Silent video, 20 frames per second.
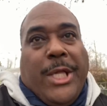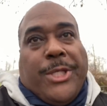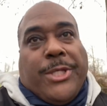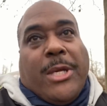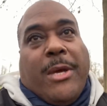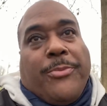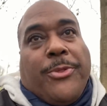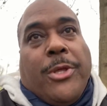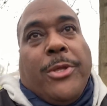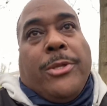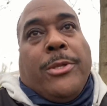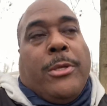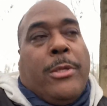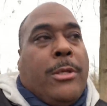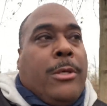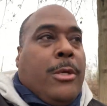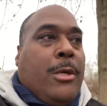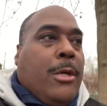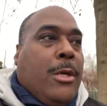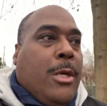something
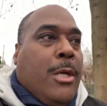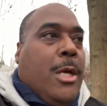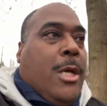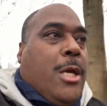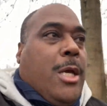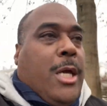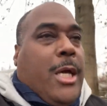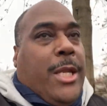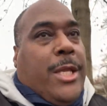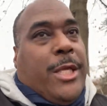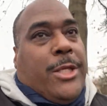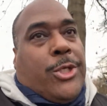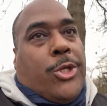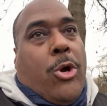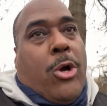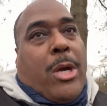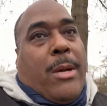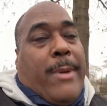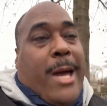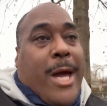and then
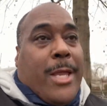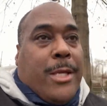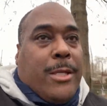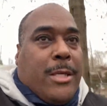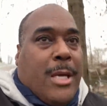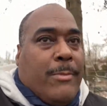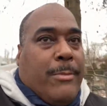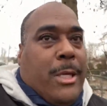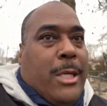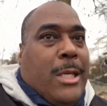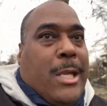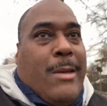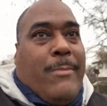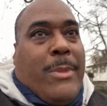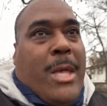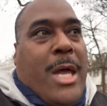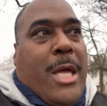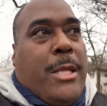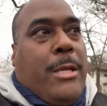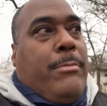talk about it. I mean, I'm
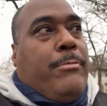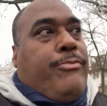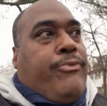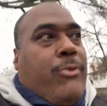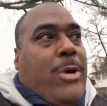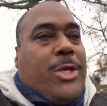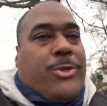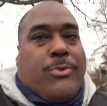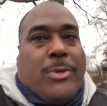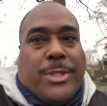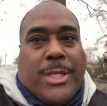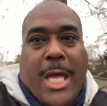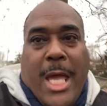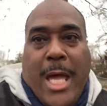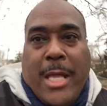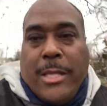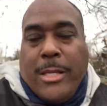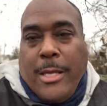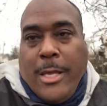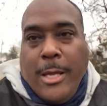not impressed with that.
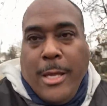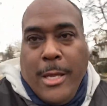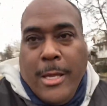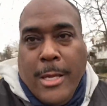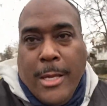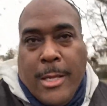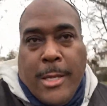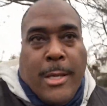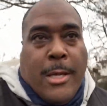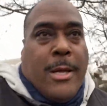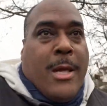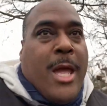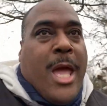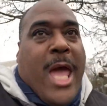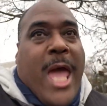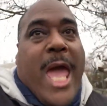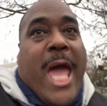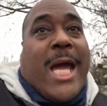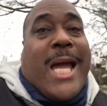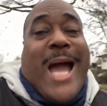
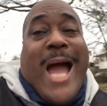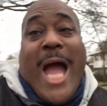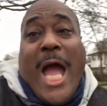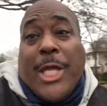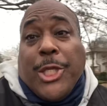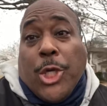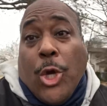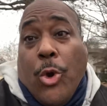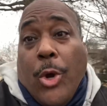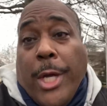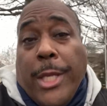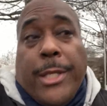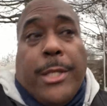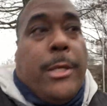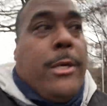Heck, I do it.